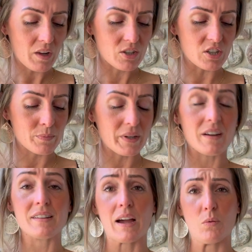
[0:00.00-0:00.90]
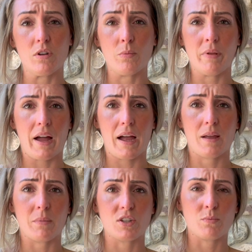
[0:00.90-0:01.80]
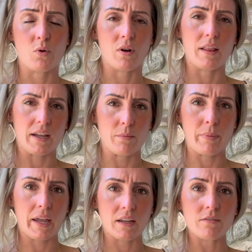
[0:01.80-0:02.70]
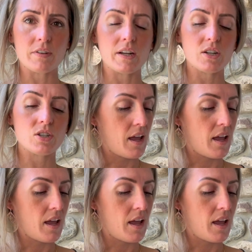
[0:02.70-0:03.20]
just because that will apply much more like a paint finish